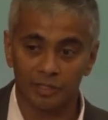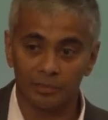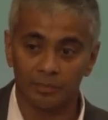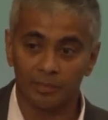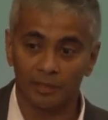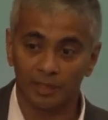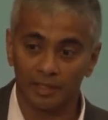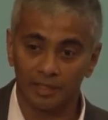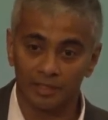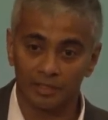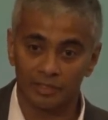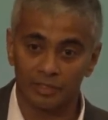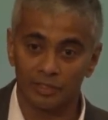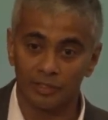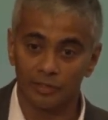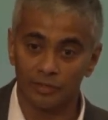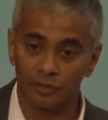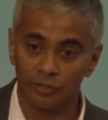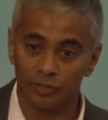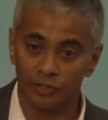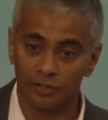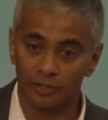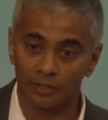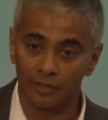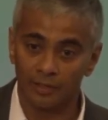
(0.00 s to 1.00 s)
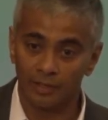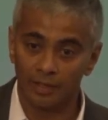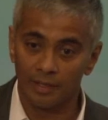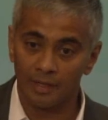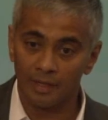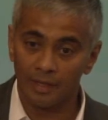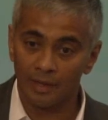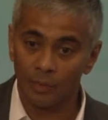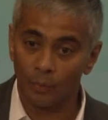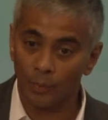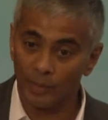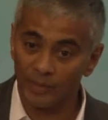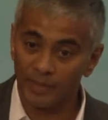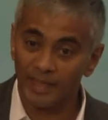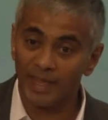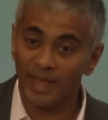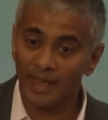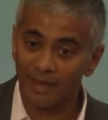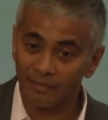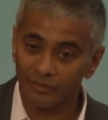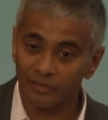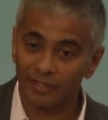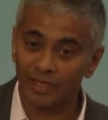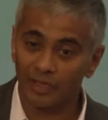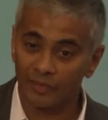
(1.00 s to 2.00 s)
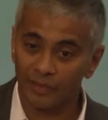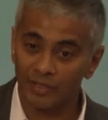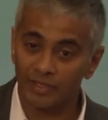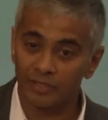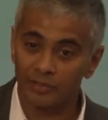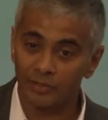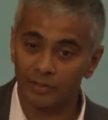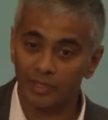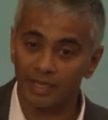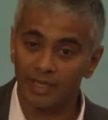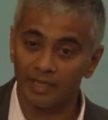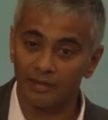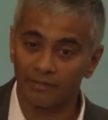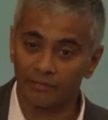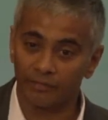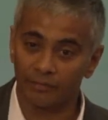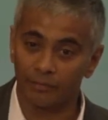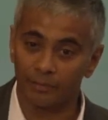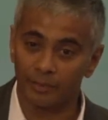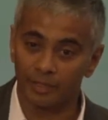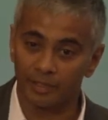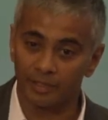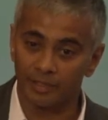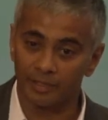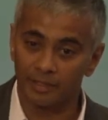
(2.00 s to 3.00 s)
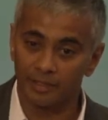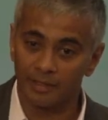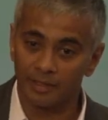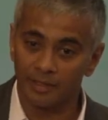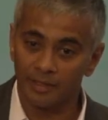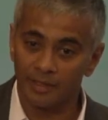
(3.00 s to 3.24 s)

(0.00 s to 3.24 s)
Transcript: to build a solution where they have nothing to gain from it.